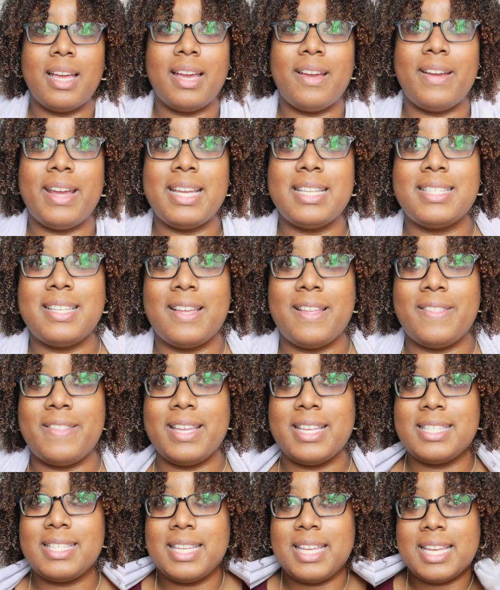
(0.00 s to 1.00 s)
Alright, so
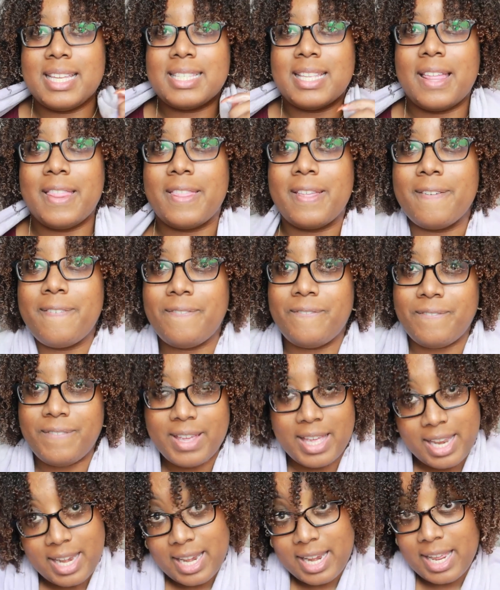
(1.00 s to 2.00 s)
this is the
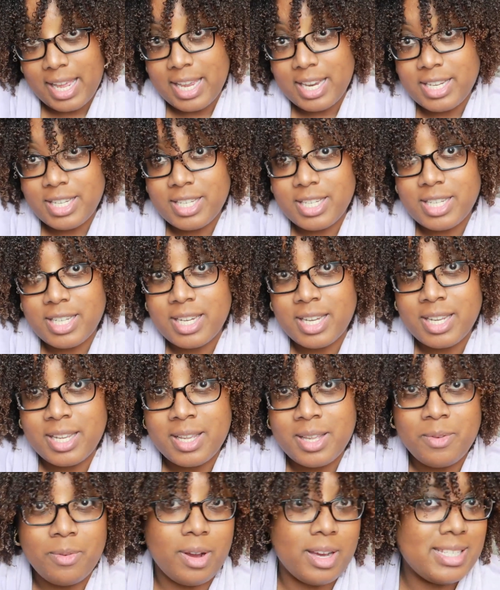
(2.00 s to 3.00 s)
finish.
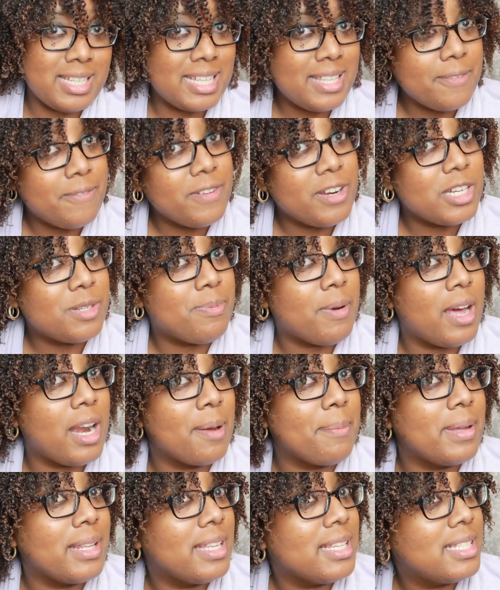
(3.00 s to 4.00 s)
Well, not the finished
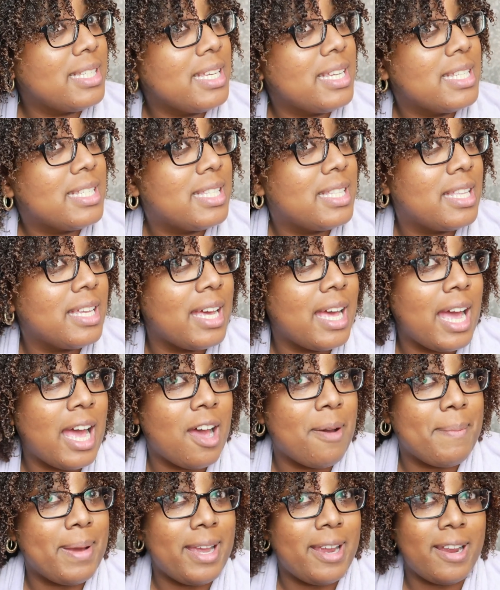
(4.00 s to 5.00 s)
product, but this is the
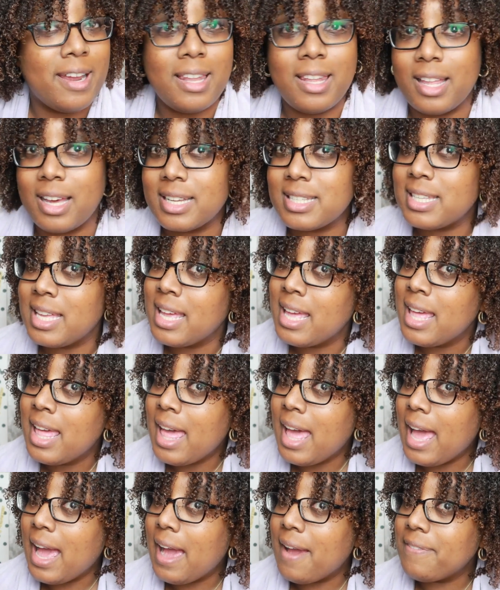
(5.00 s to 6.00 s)
how my hair looks
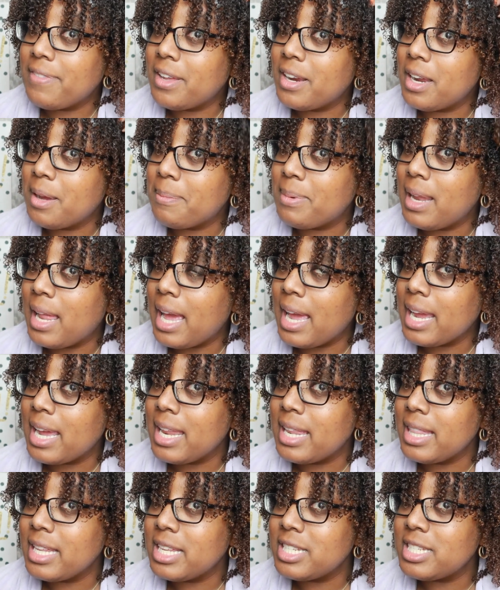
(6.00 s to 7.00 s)
after
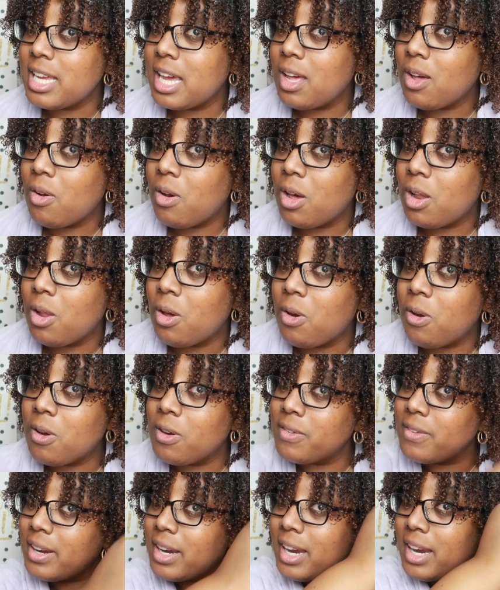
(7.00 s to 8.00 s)
applying the gel all
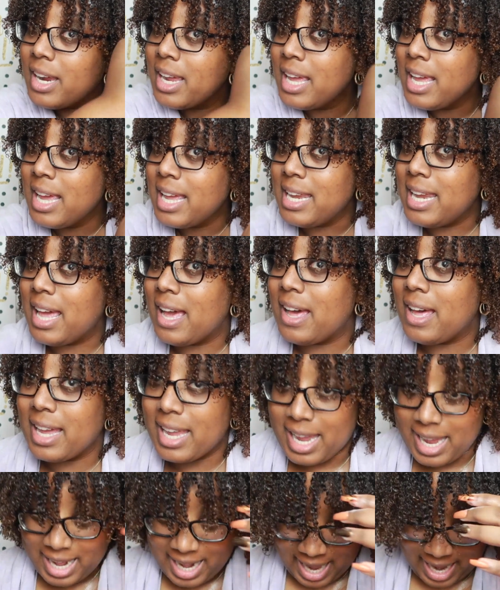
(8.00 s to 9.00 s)
over. Now
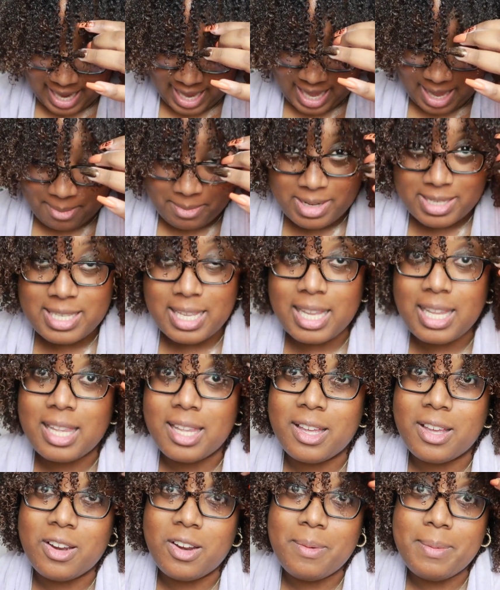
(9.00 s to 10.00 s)
again, I am just a
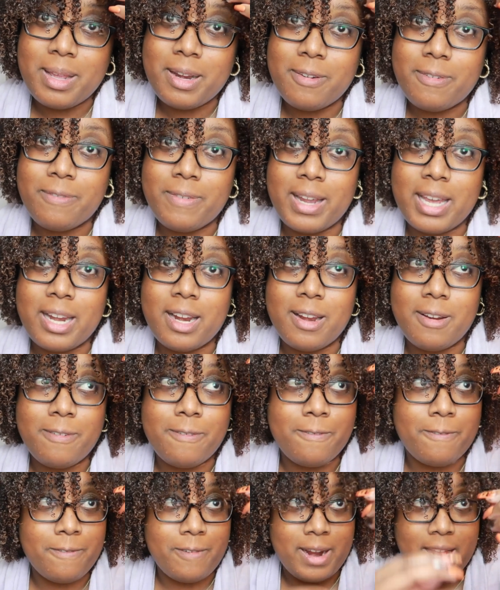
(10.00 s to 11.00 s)
little bit afraid of the
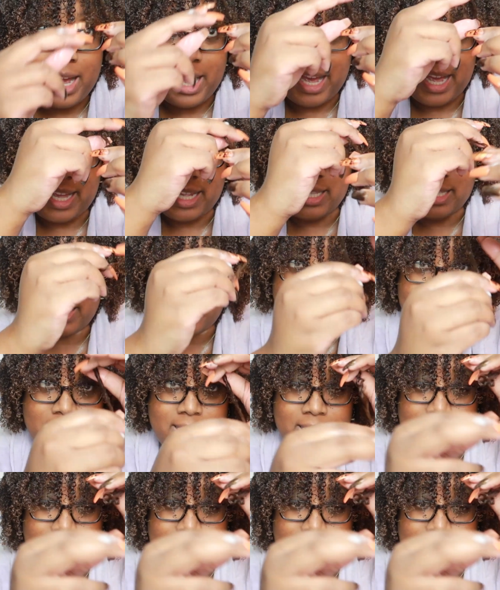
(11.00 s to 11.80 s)
front,